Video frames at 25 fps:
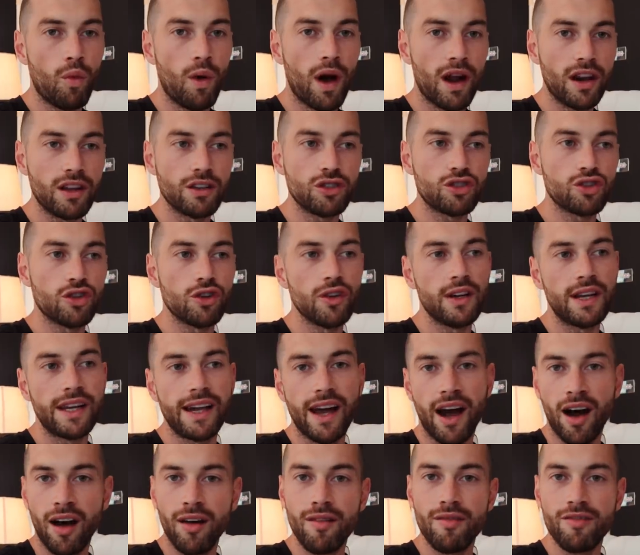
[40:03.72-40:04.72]
well and truly
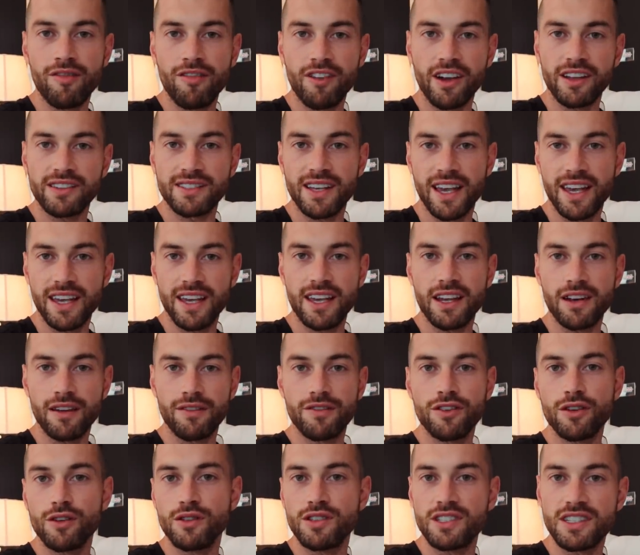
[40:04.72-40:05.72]
up for taking a
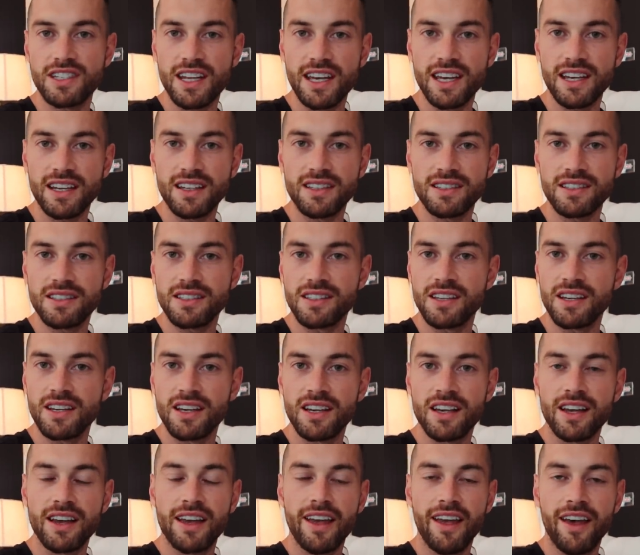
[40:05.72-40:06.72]
few stings
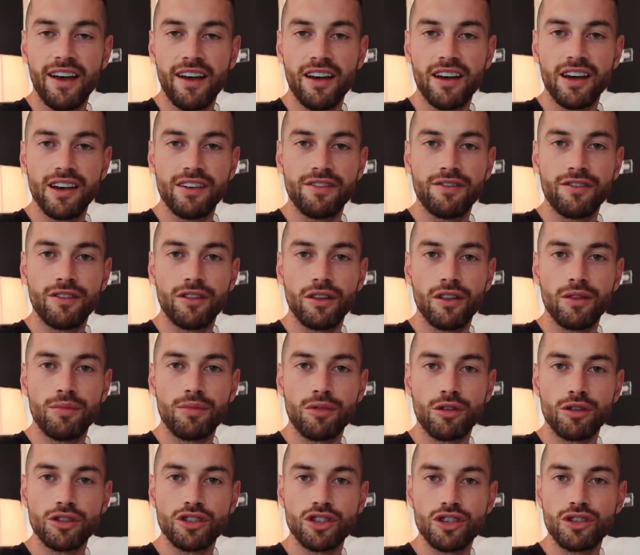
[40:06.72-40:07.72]
for the
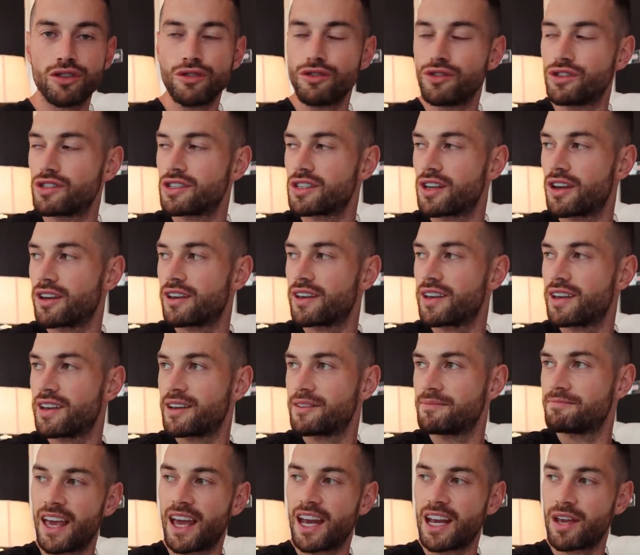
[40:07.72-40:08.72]
produce, so yeah.
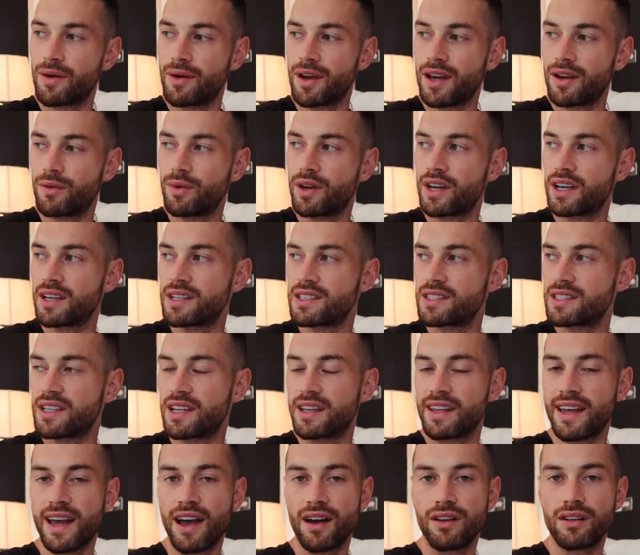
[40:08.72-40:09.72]
Anyway, we're gonna
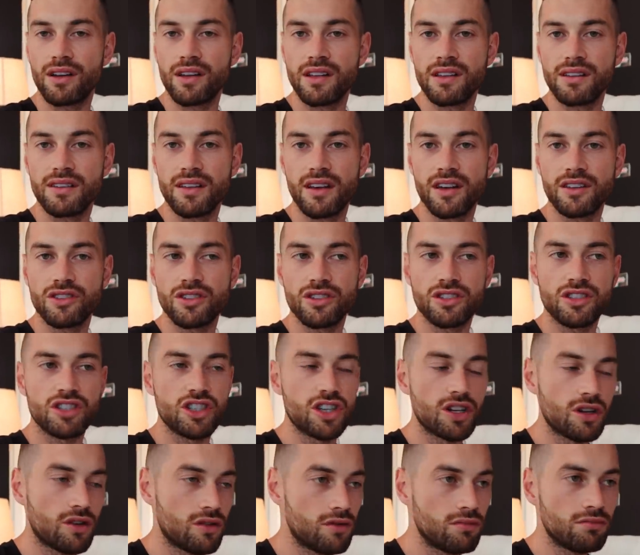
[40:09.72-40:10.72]
sit down and just
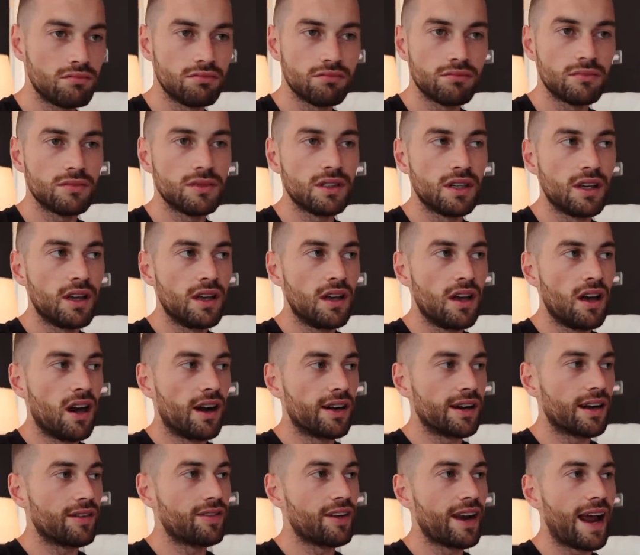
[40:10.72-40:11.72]
chill. I'm
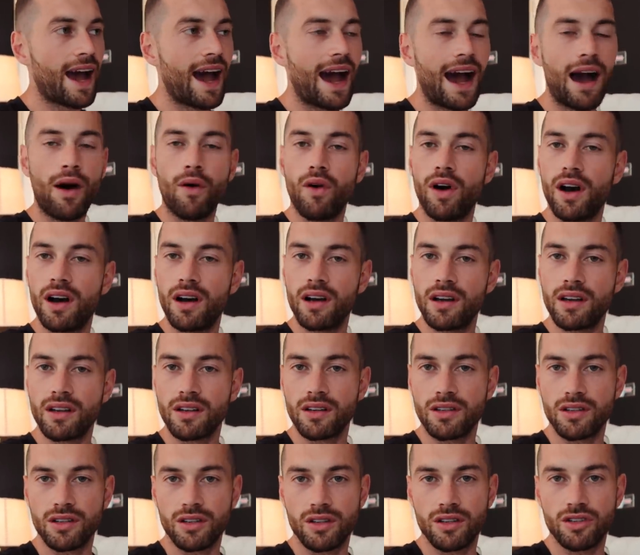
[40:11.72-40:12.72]
gonna have an hour
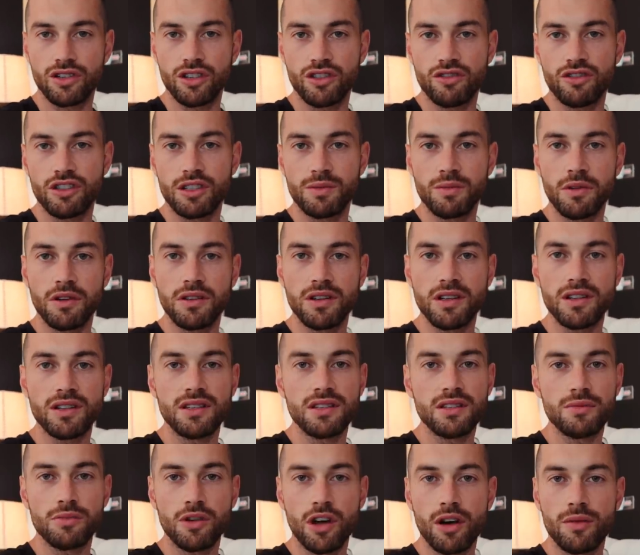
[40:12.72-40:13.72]
just responded to
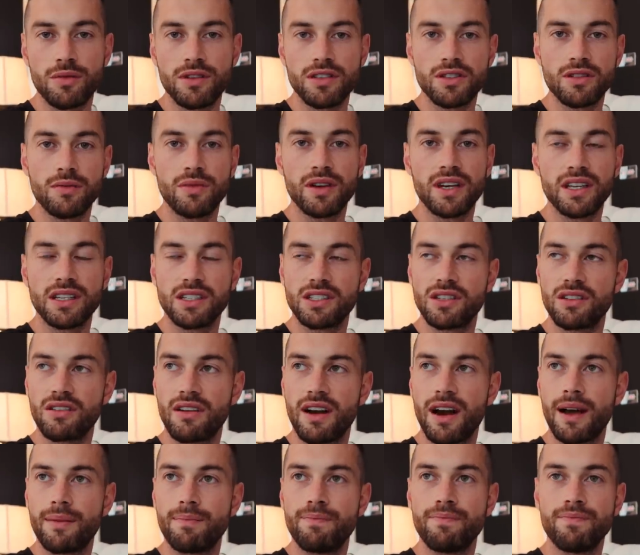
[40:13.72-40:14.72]
some comments on my
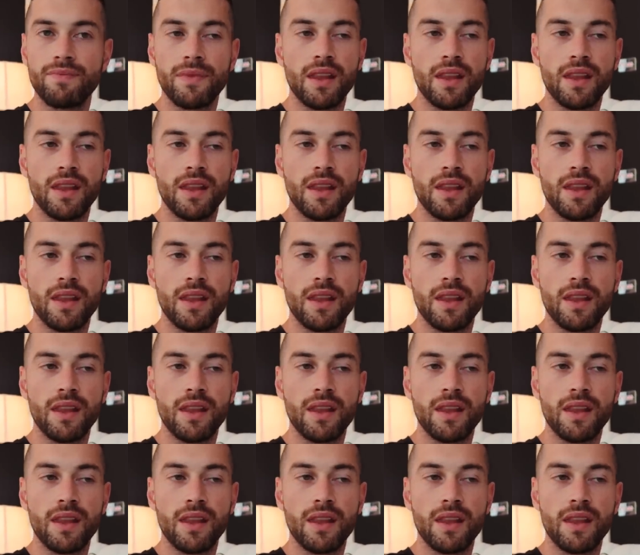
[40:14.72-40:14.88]
Instagram,